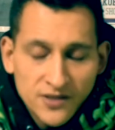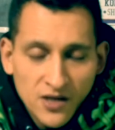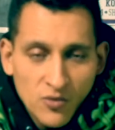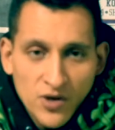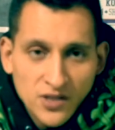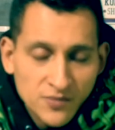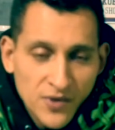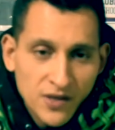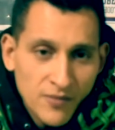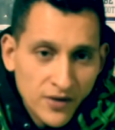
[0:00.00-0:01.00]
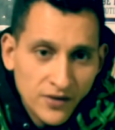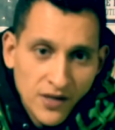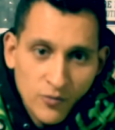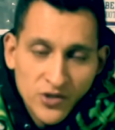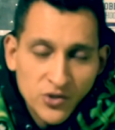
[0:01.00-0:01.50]
they don't want to spend the, they
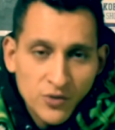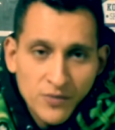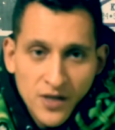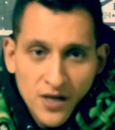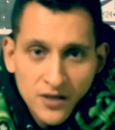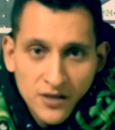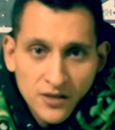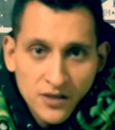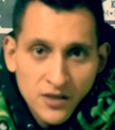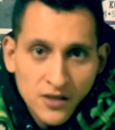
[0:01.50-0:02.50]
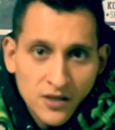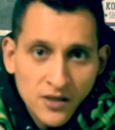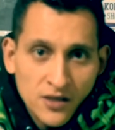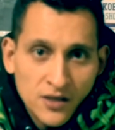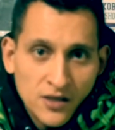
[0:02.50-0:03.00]
went to a mechanic
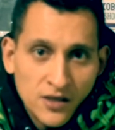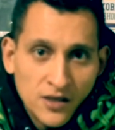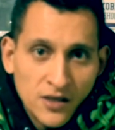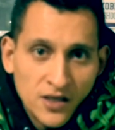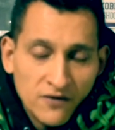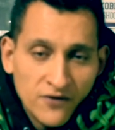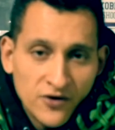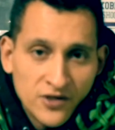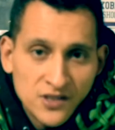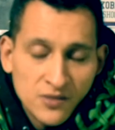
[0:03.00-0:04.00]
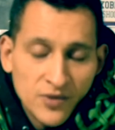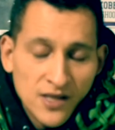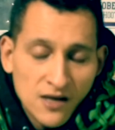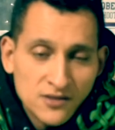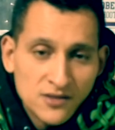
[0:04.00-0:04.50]
and they figured it's going to be
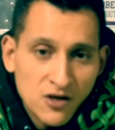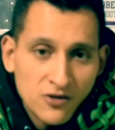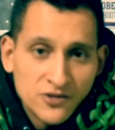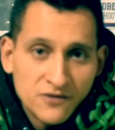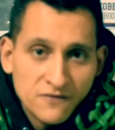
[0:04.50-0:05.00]
thousands of dollars to